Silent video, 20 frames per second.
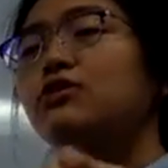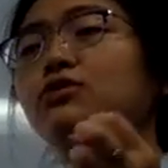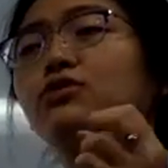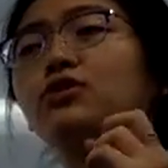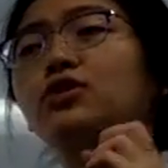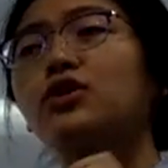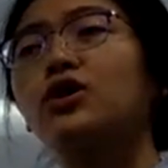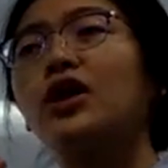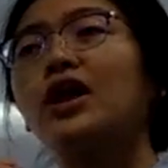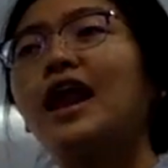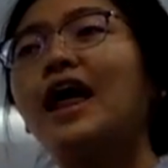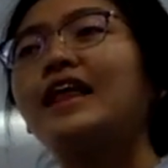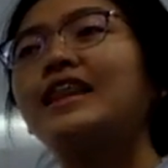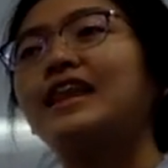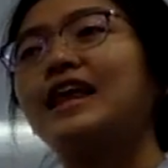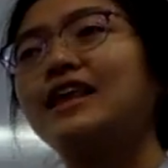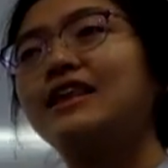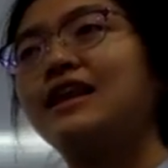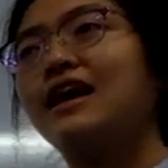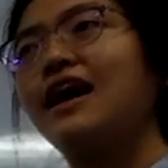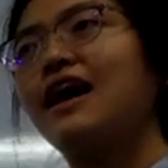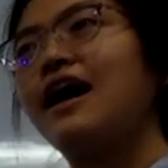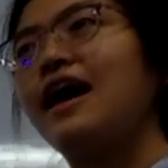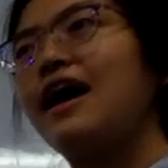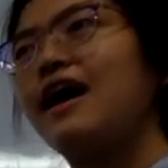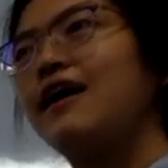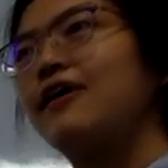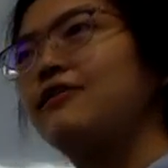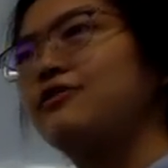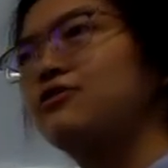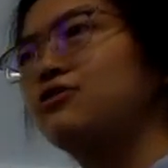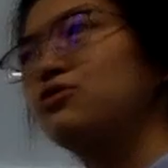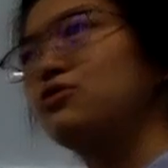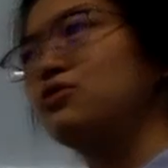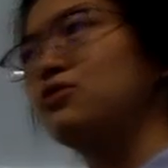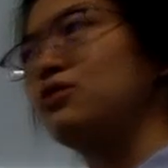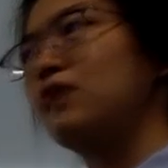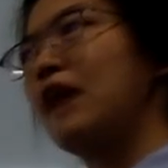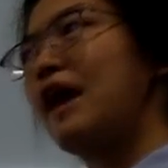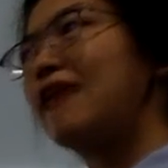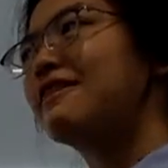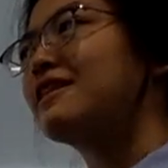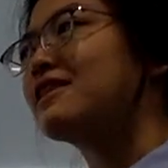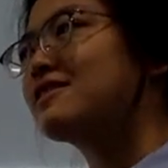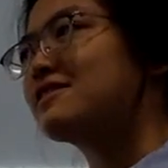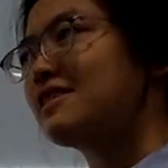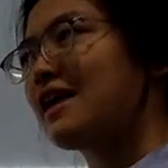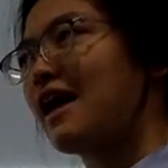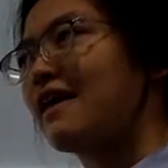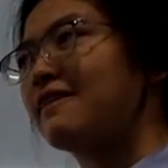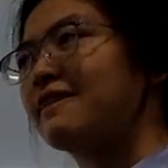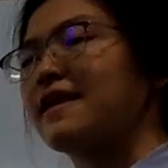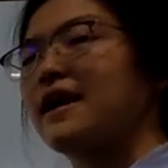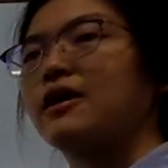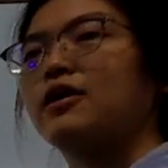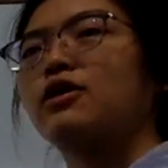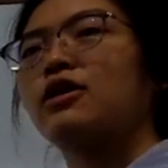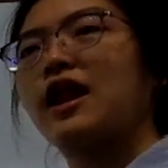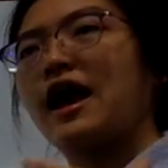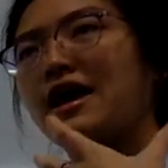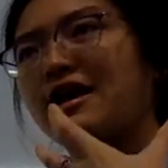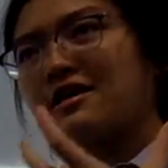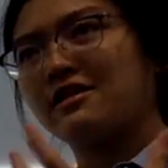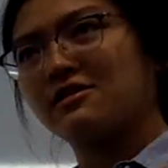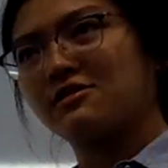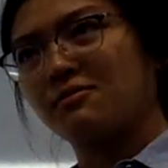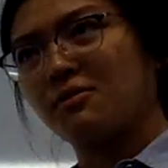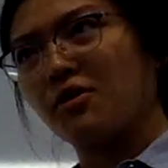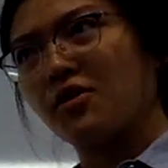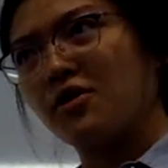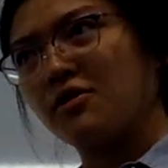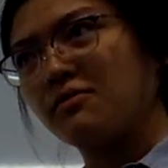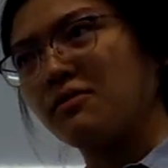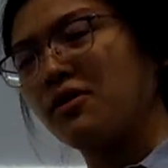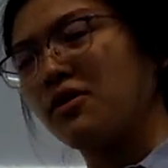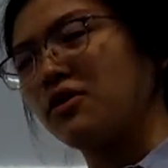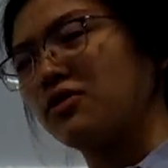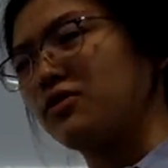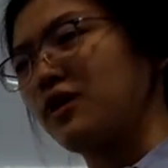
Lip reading: could collect data to understand their clients more and more,